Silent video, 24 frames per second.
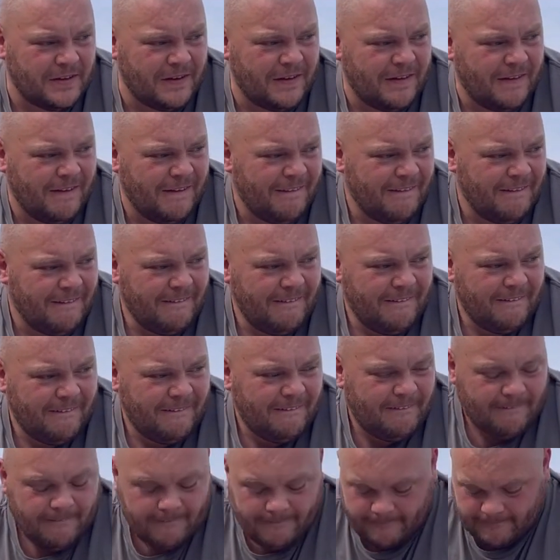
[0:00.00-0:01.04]

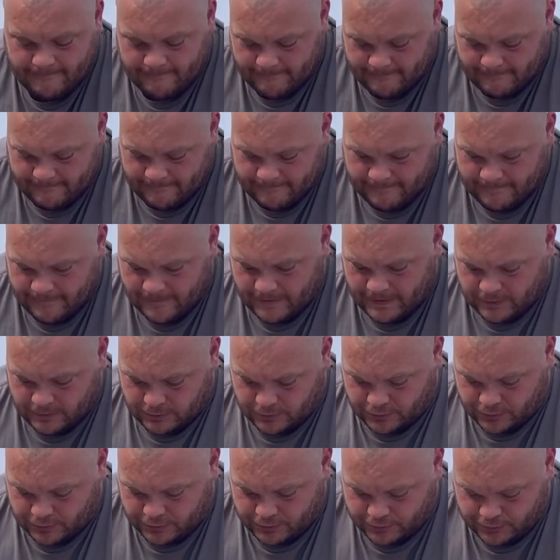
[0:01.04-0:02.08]

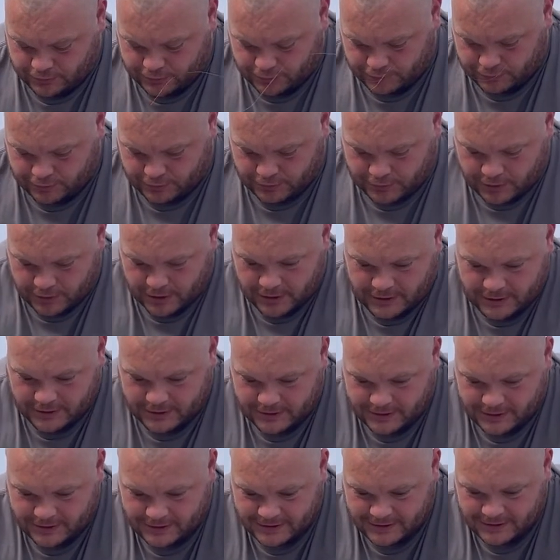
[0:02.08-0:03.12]

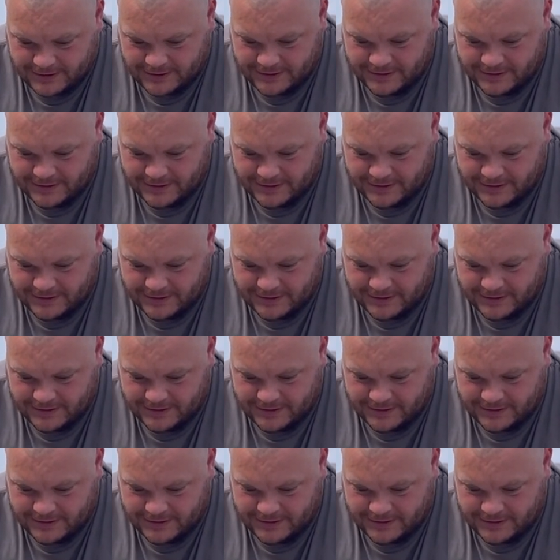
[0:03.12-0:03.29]
No one is speaking in this clip.